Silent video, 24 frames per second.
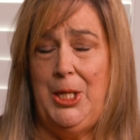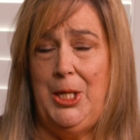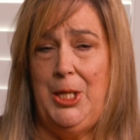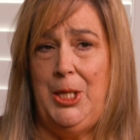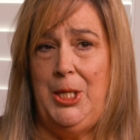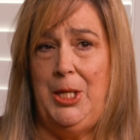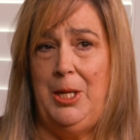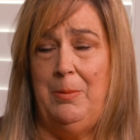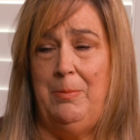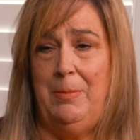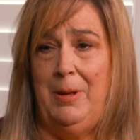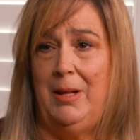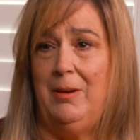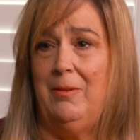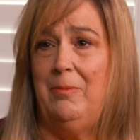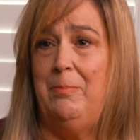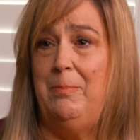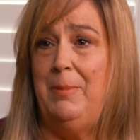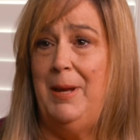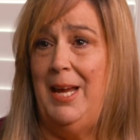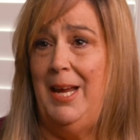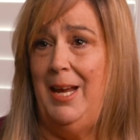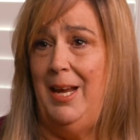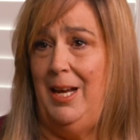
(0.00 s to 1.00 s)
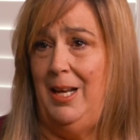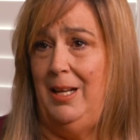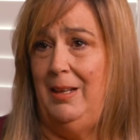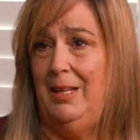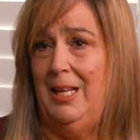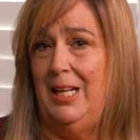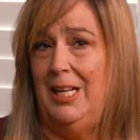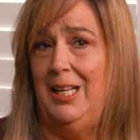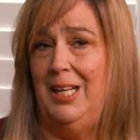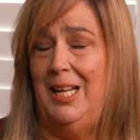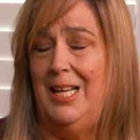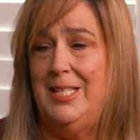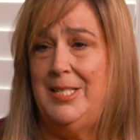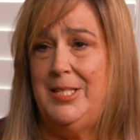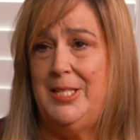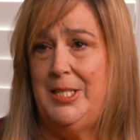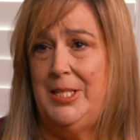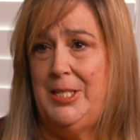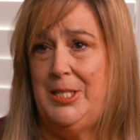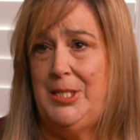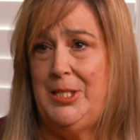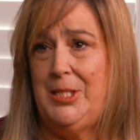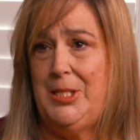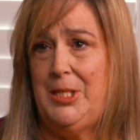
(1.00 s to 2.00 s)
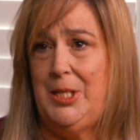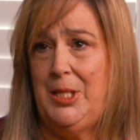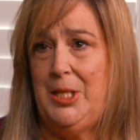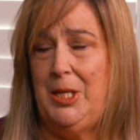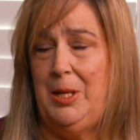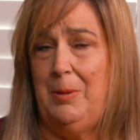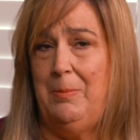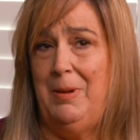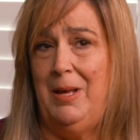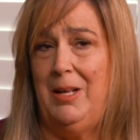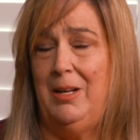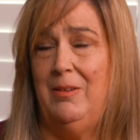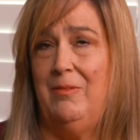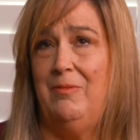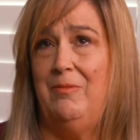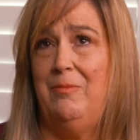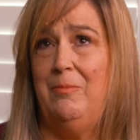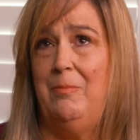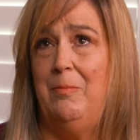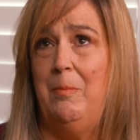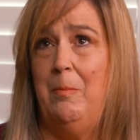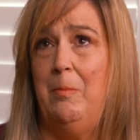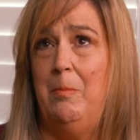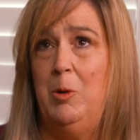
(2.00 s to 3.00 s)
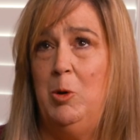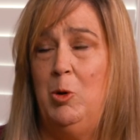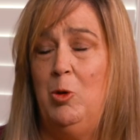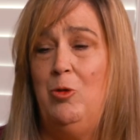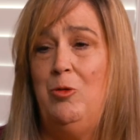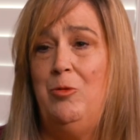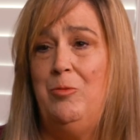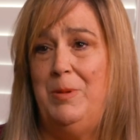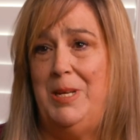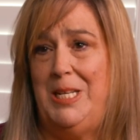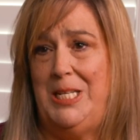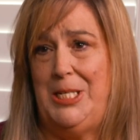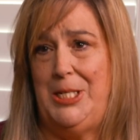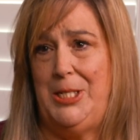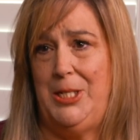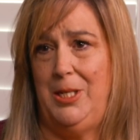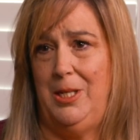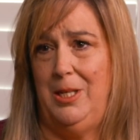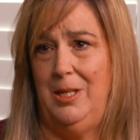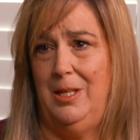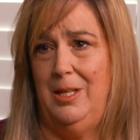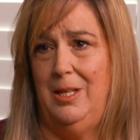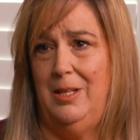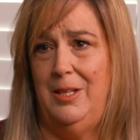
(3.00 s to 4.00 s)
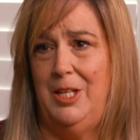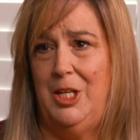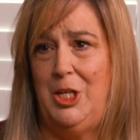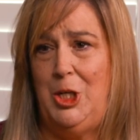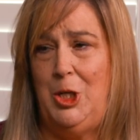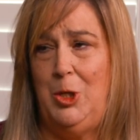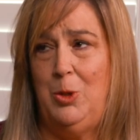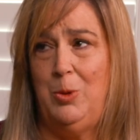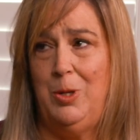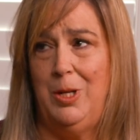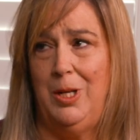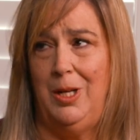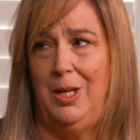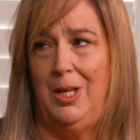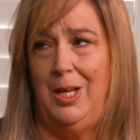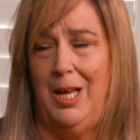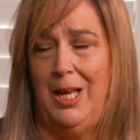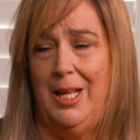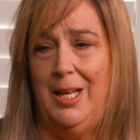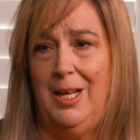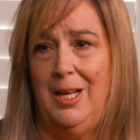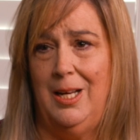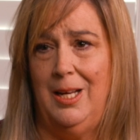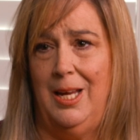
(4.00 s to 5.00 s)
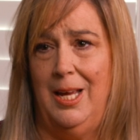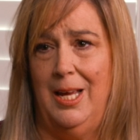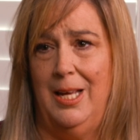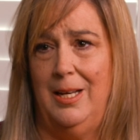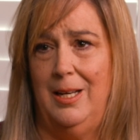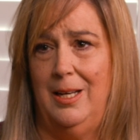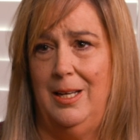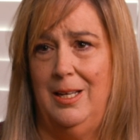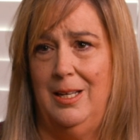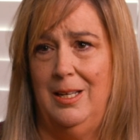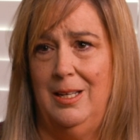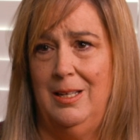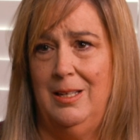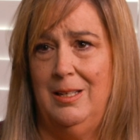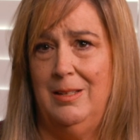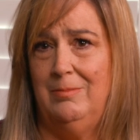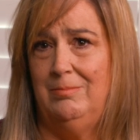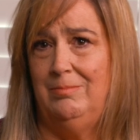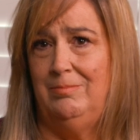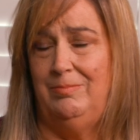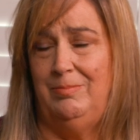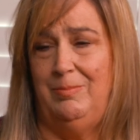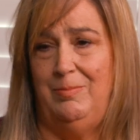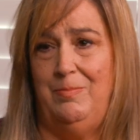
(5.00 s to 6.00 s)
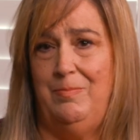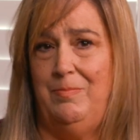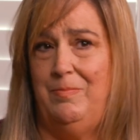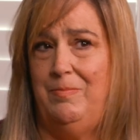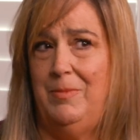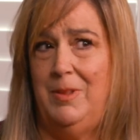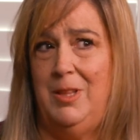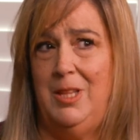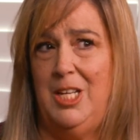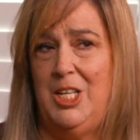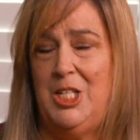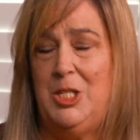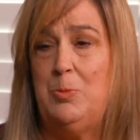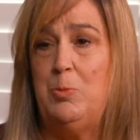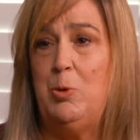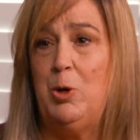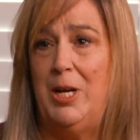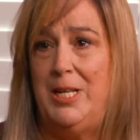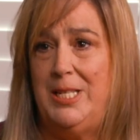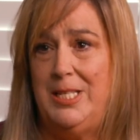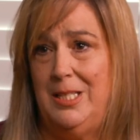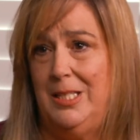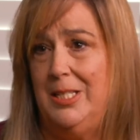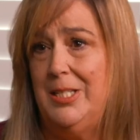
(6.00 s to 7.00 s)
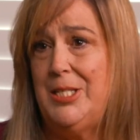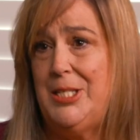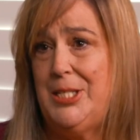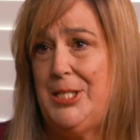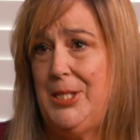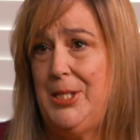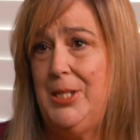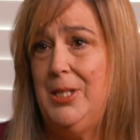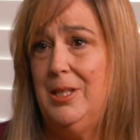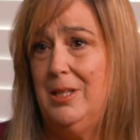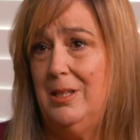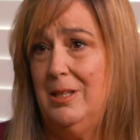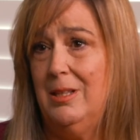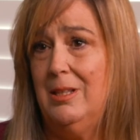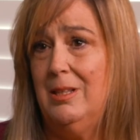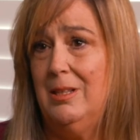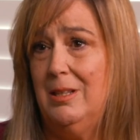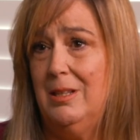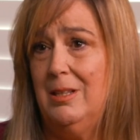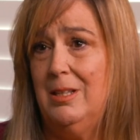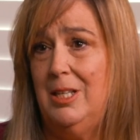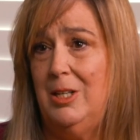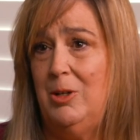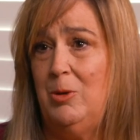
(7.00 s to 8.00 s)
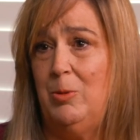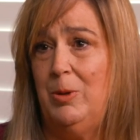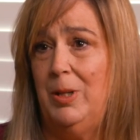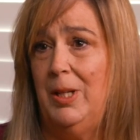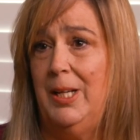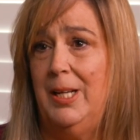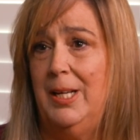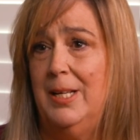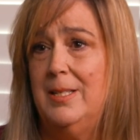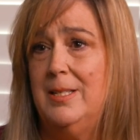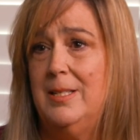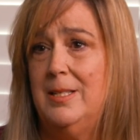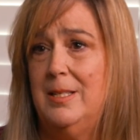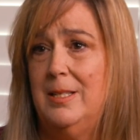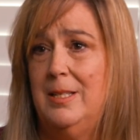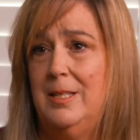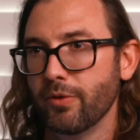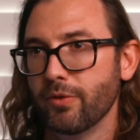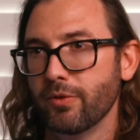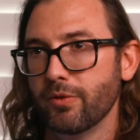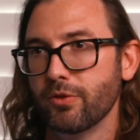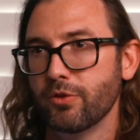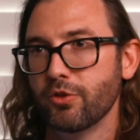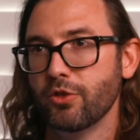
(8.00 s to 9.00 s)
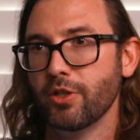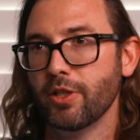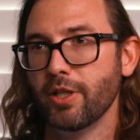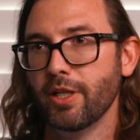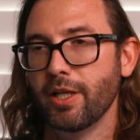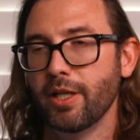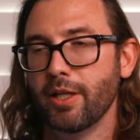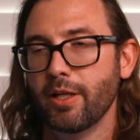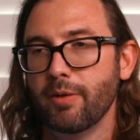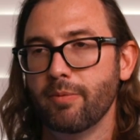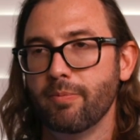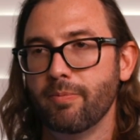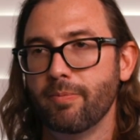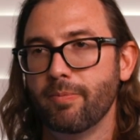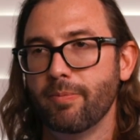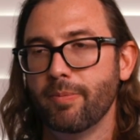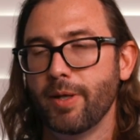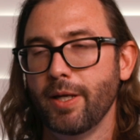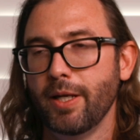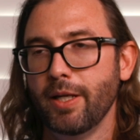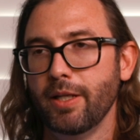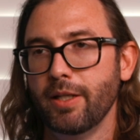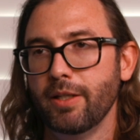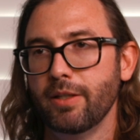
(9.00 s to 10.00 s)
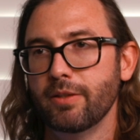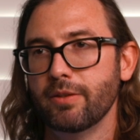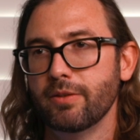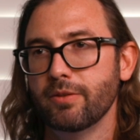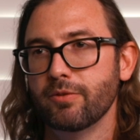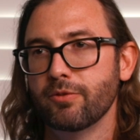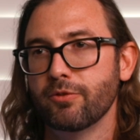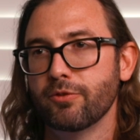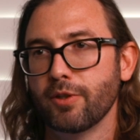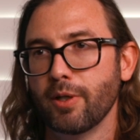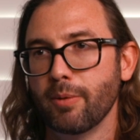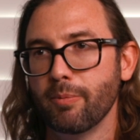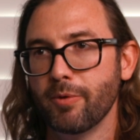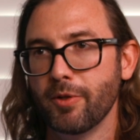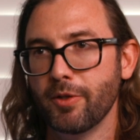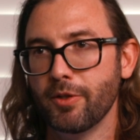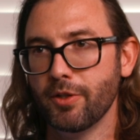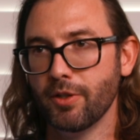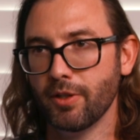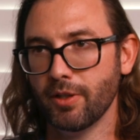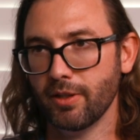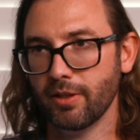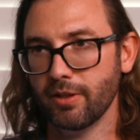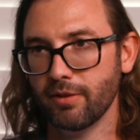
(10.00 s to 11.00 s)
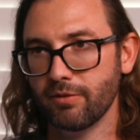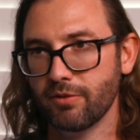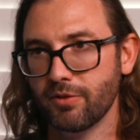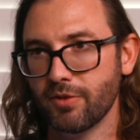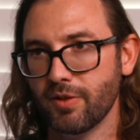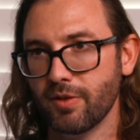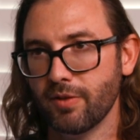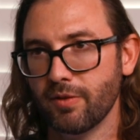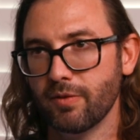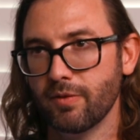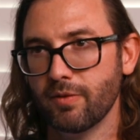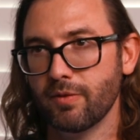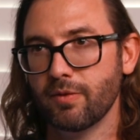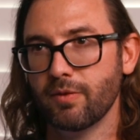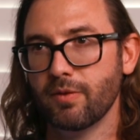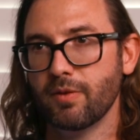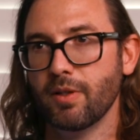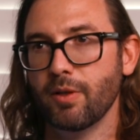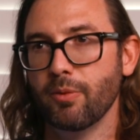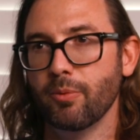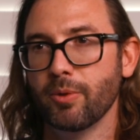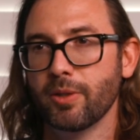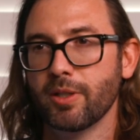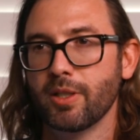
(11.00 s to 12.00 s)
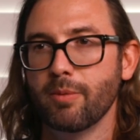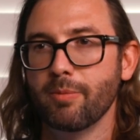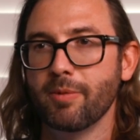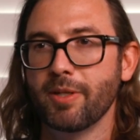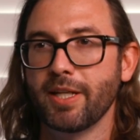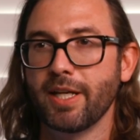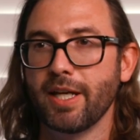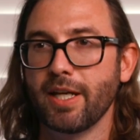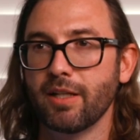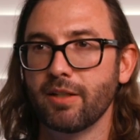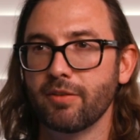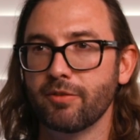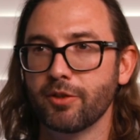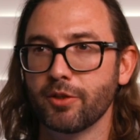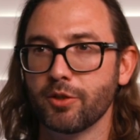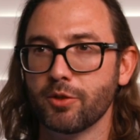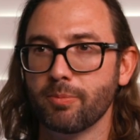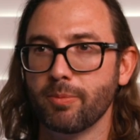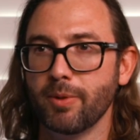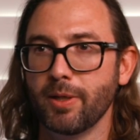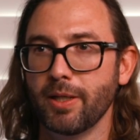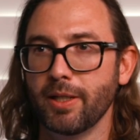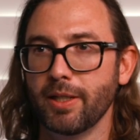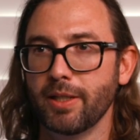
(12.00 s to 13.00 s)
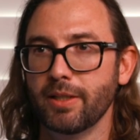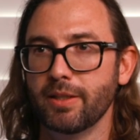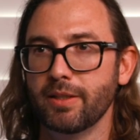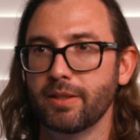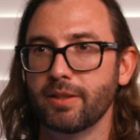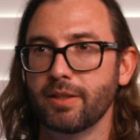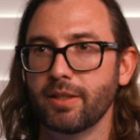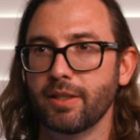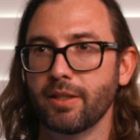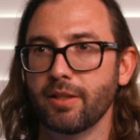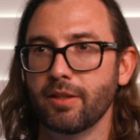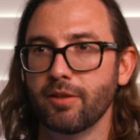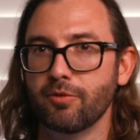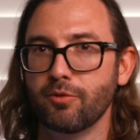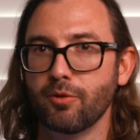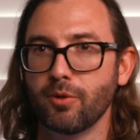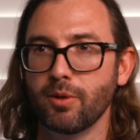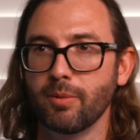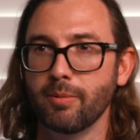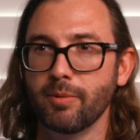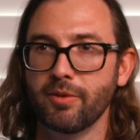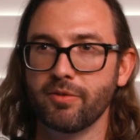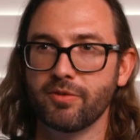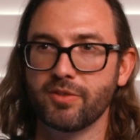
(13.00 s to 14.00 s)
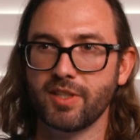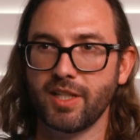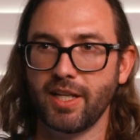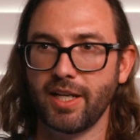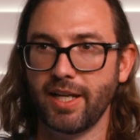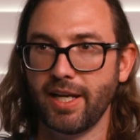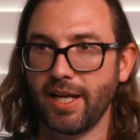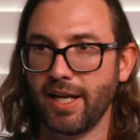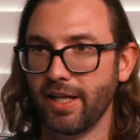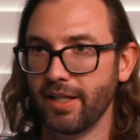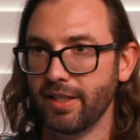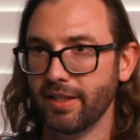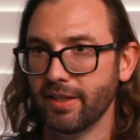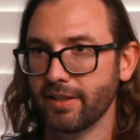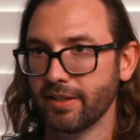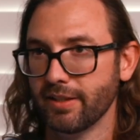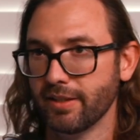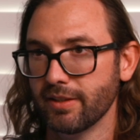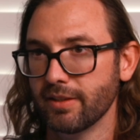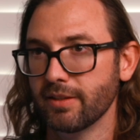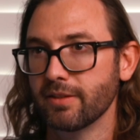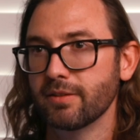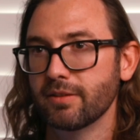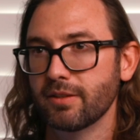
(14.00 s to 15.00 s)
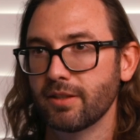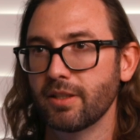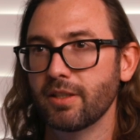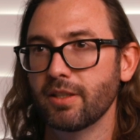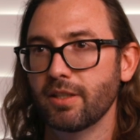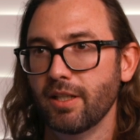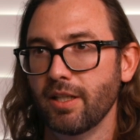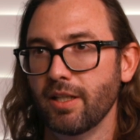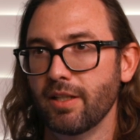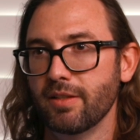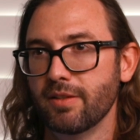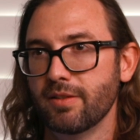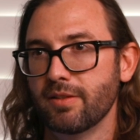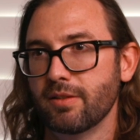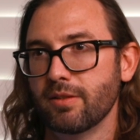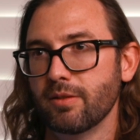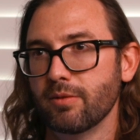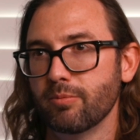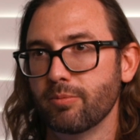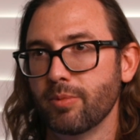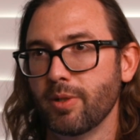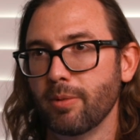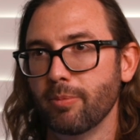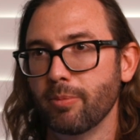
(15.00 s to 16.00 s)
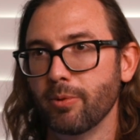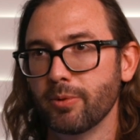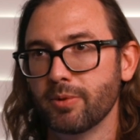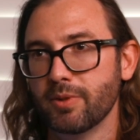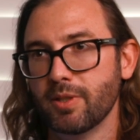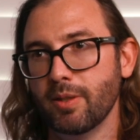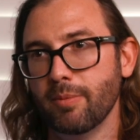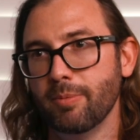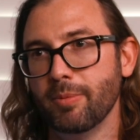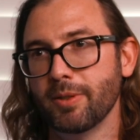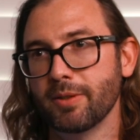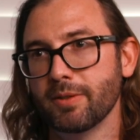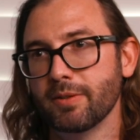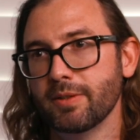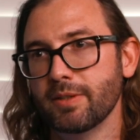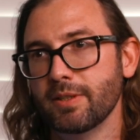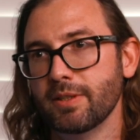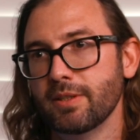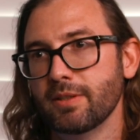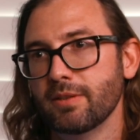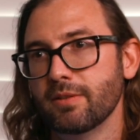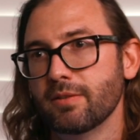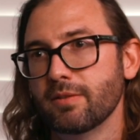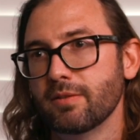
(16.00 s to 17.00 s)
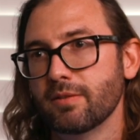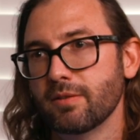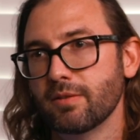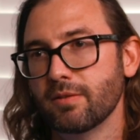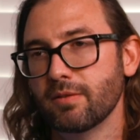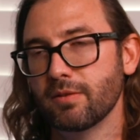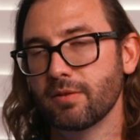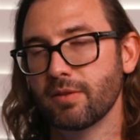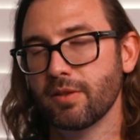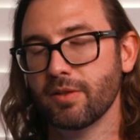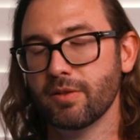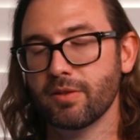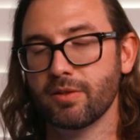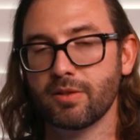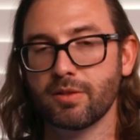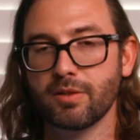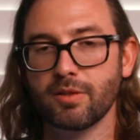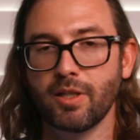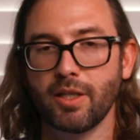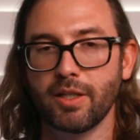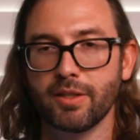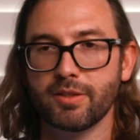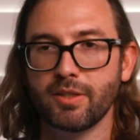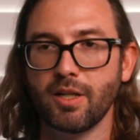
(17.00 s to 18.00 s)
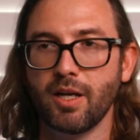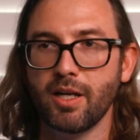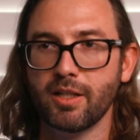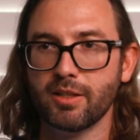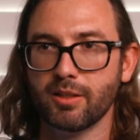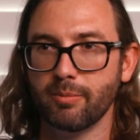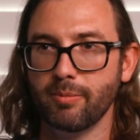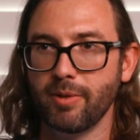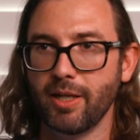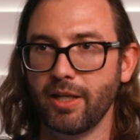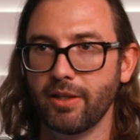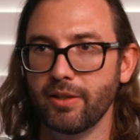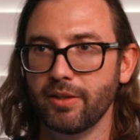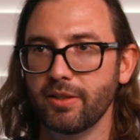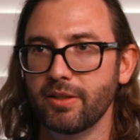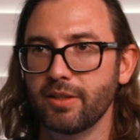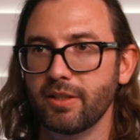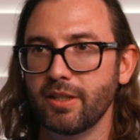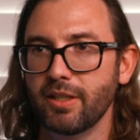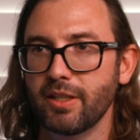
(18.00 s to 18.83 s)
the amount of pain that lessens, the amount of movement that you can get again, it's priceless. It really is. She had pain from the nerves that were coming out of her spine in the form of sciatica, as people typically talk about it,